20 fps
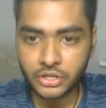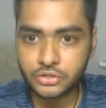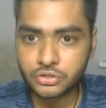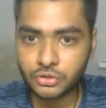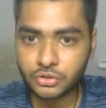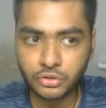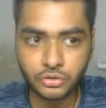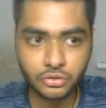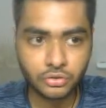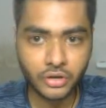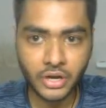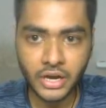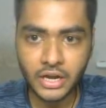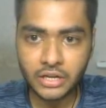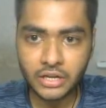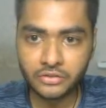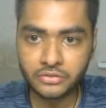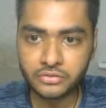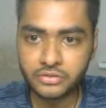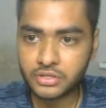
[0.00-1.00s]
So
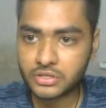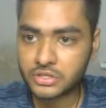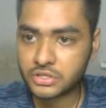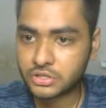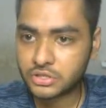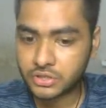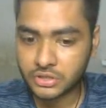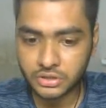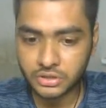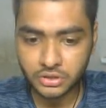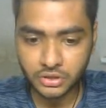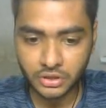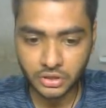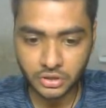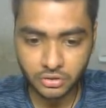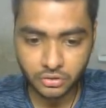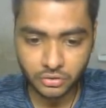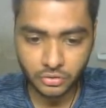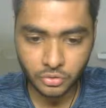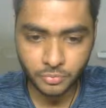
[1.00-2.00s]
I'll just
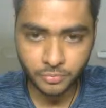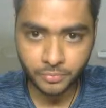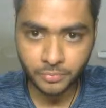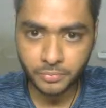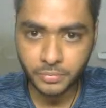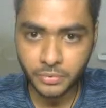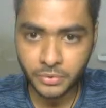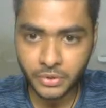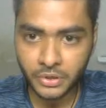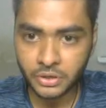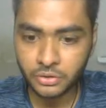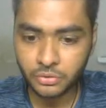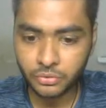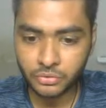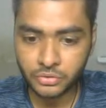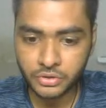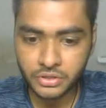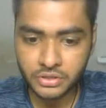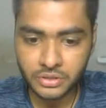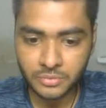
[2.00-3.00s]

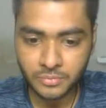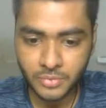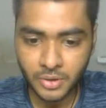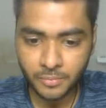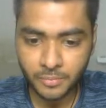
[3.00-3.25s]
do this in my